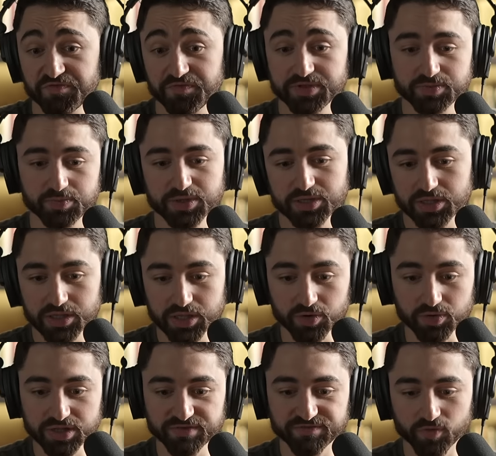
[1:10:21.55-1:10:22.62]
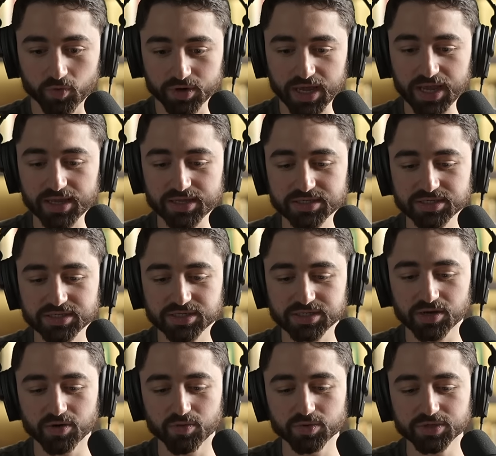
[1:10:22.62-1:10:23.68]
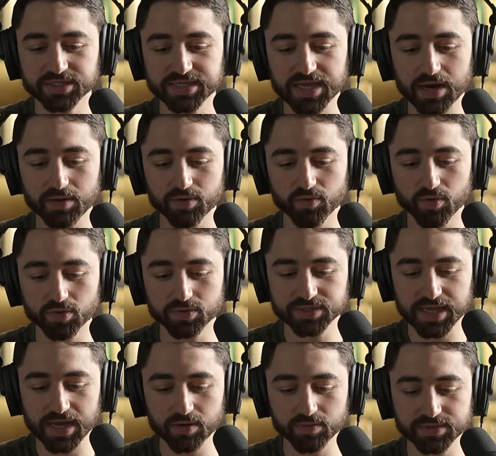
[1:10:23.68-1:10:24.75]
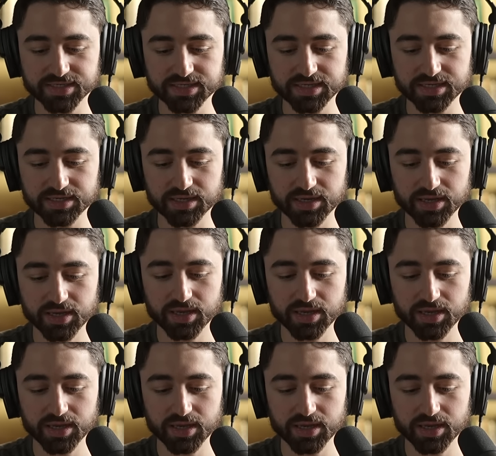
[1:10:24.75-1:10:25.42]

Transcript: it's been literally four days so we'll see how it rolls out we'll see